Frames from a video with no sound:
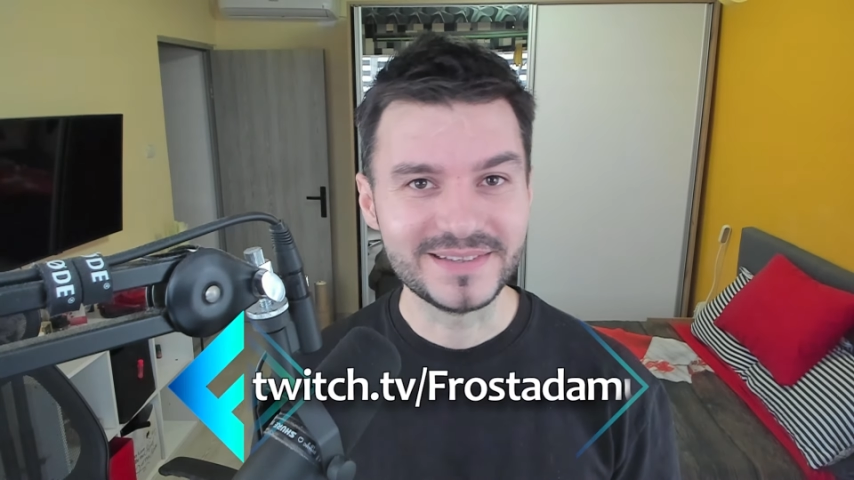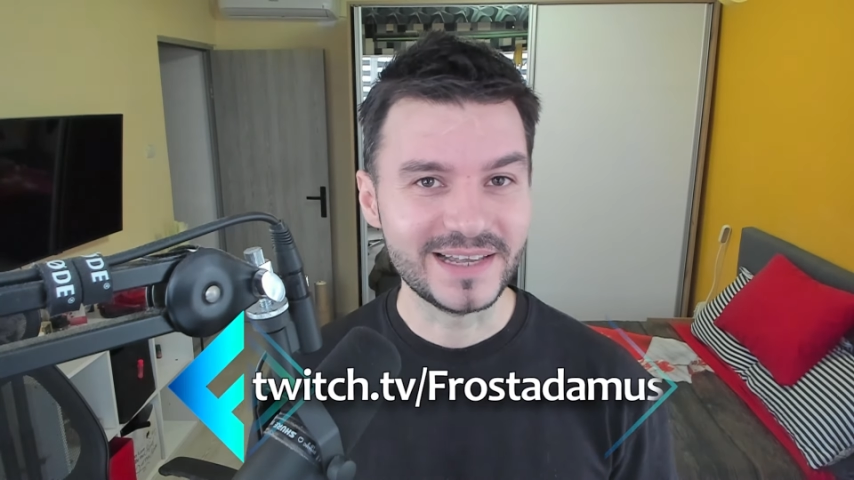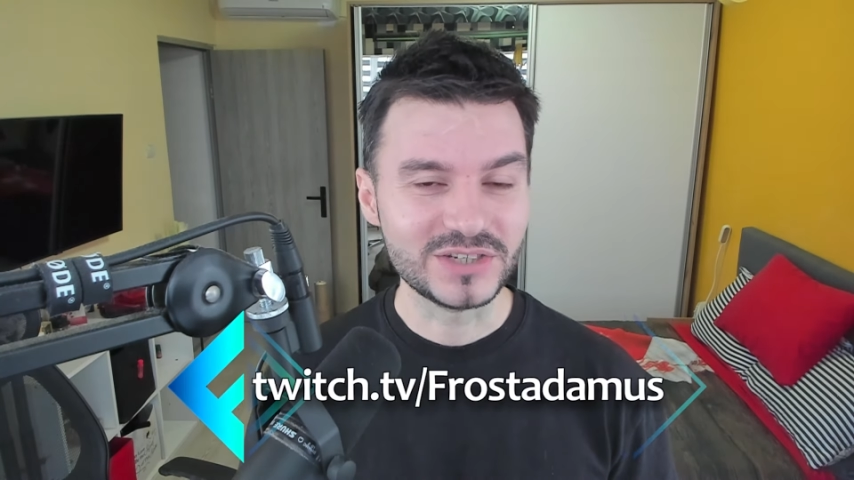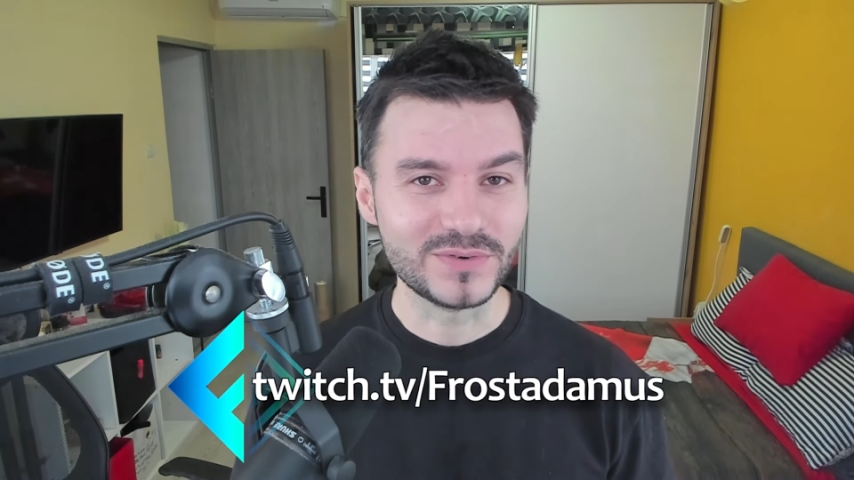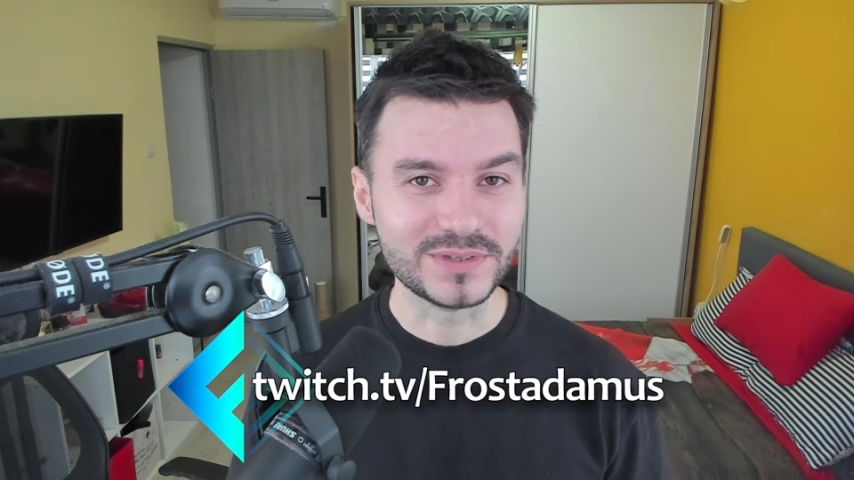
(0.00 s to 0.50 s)

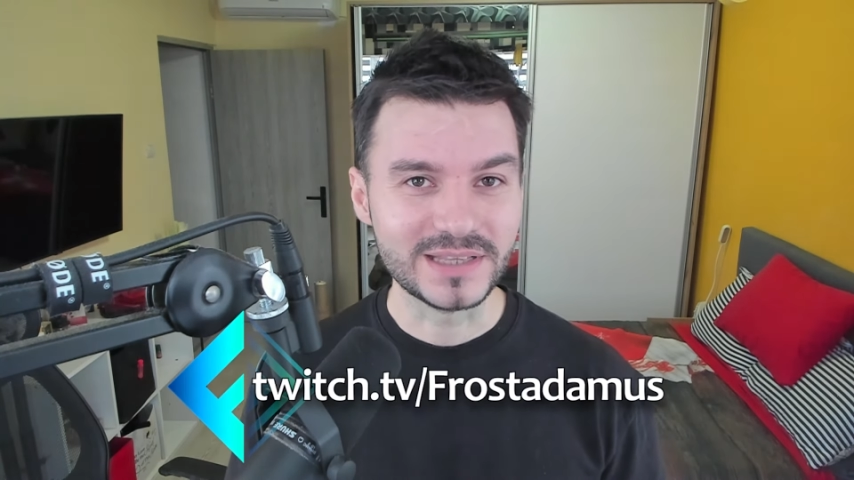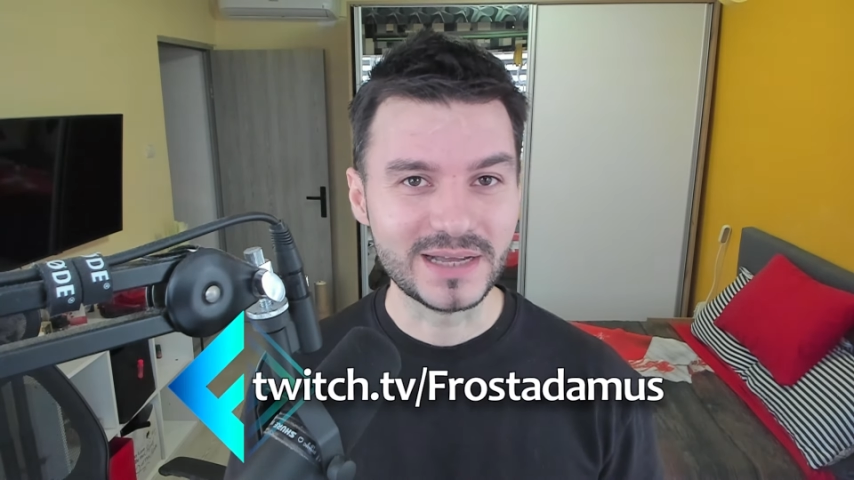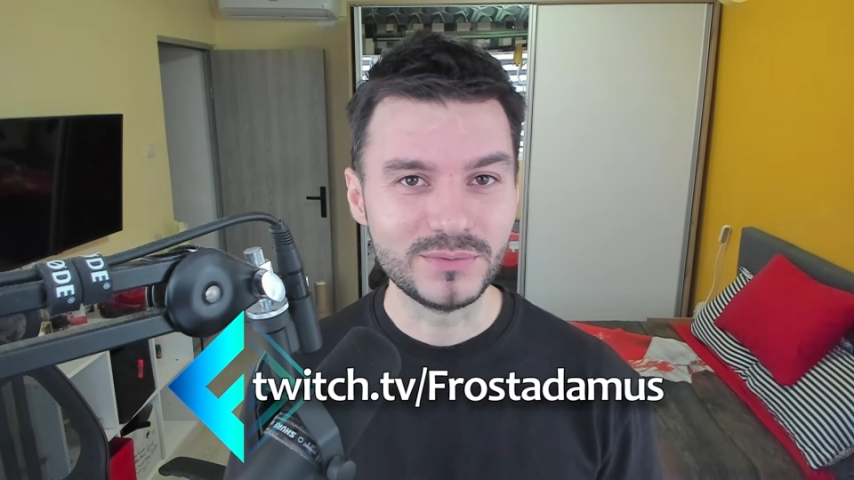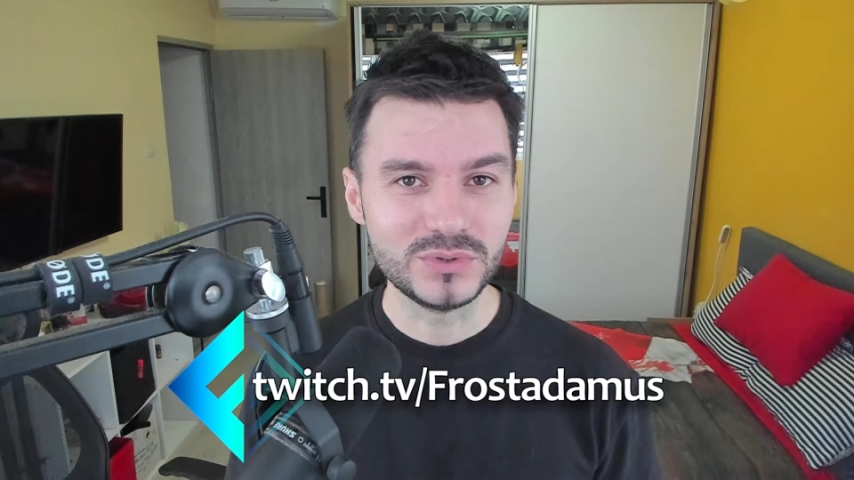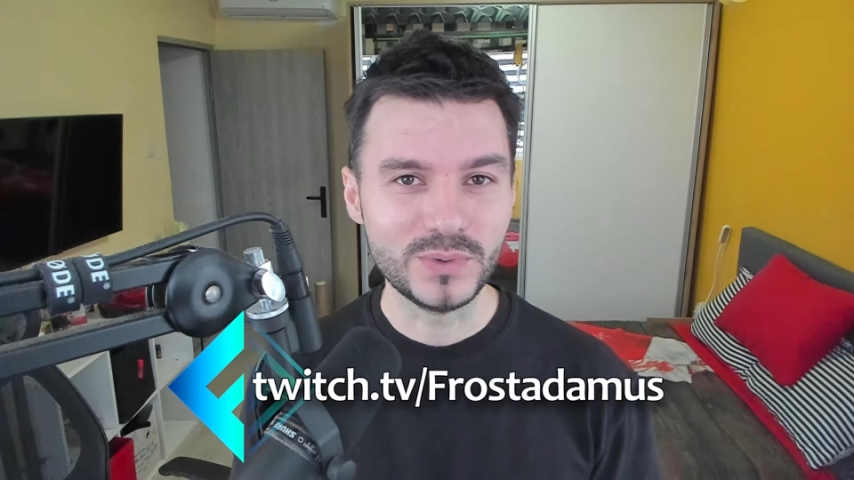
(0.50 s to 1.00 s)
slash
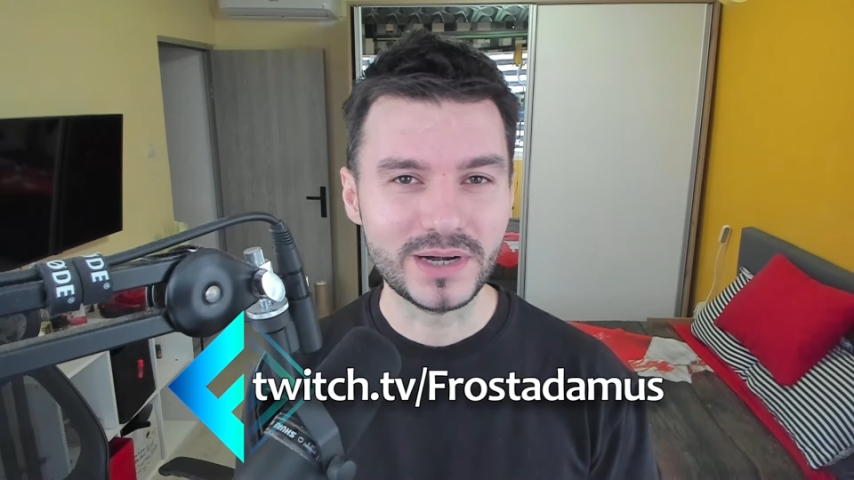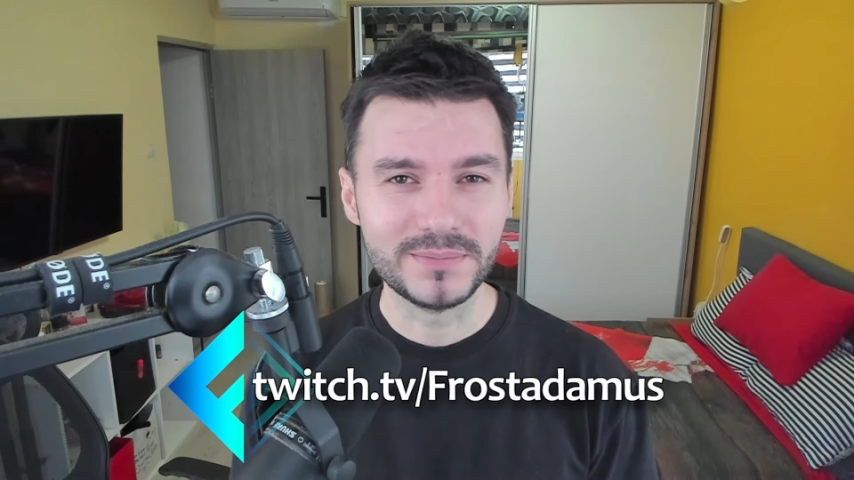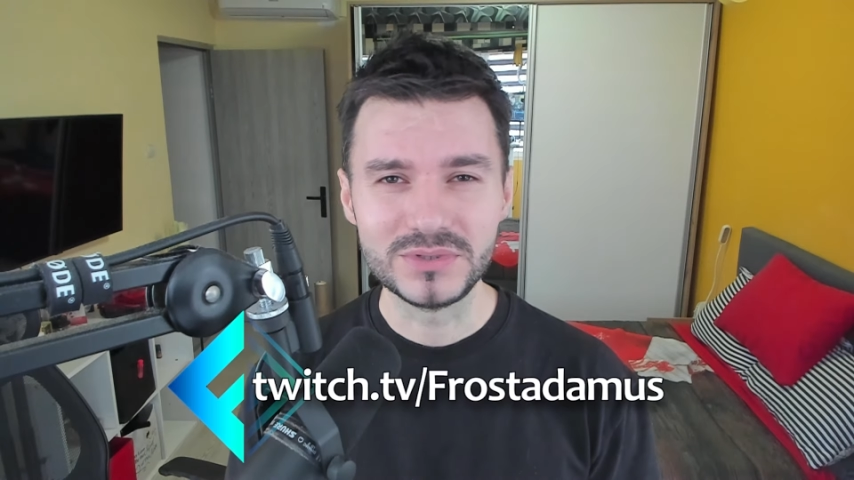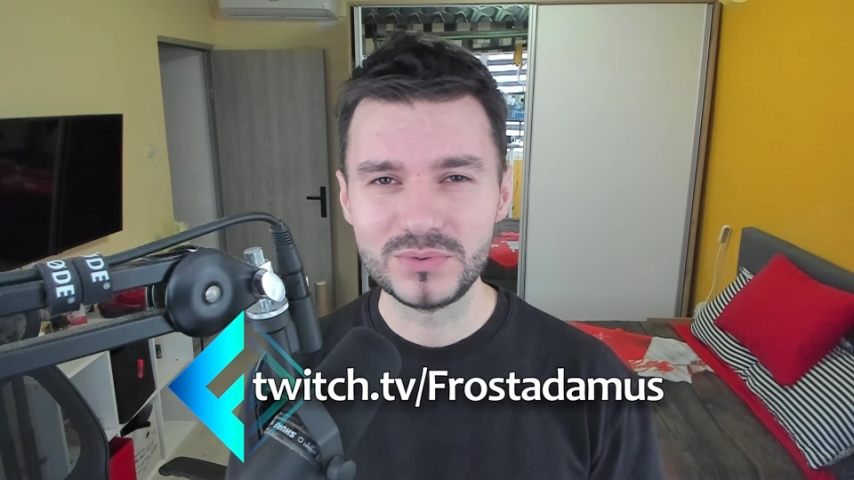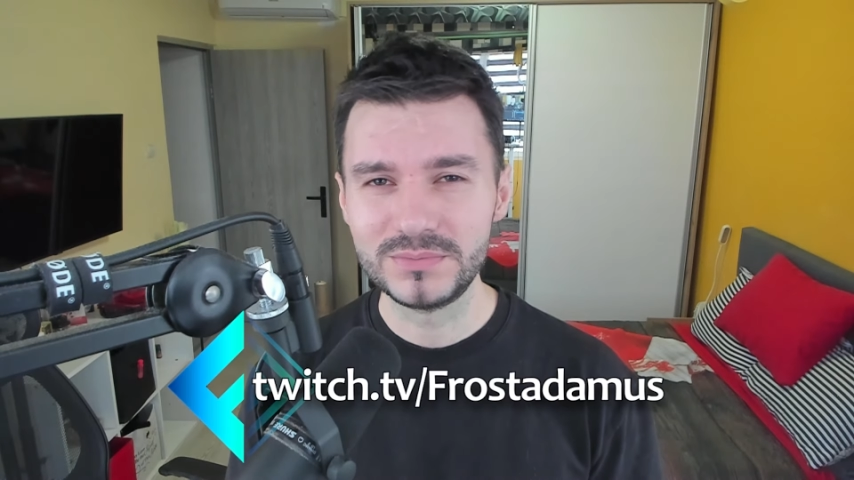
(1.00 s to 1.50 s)
where I'm